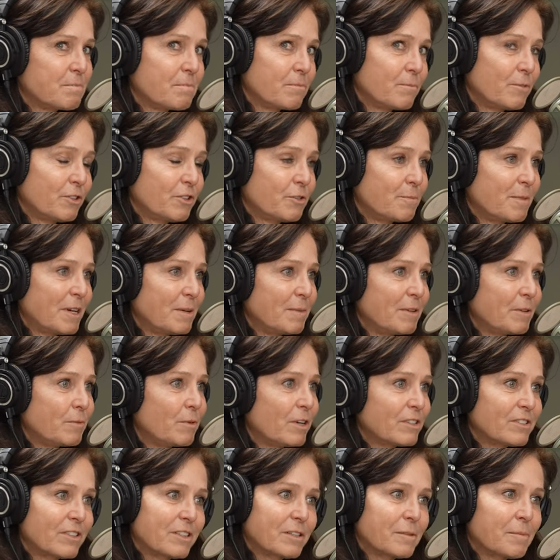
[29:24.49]
which maybe
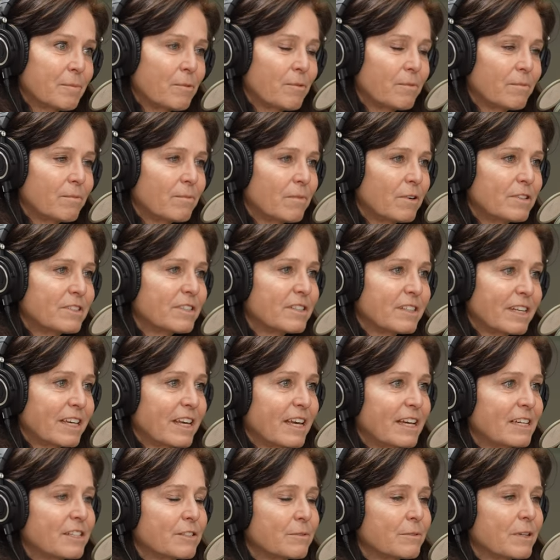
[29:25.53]
wasn't the wasn't the
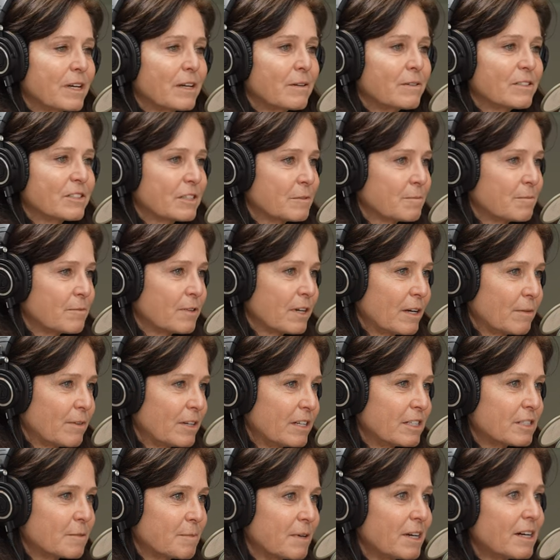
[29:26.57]
case when i was when i went
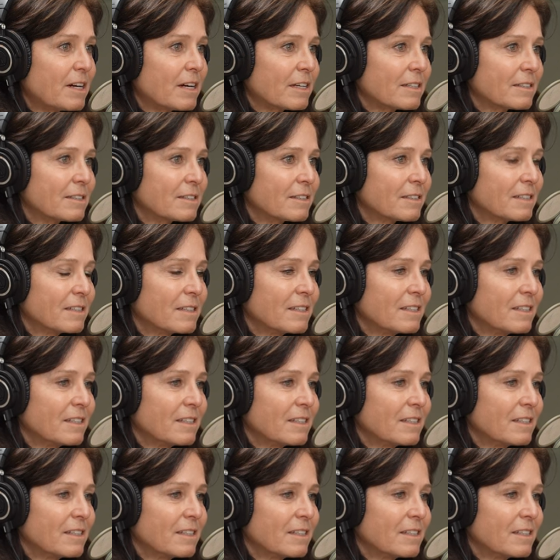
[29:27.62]
into box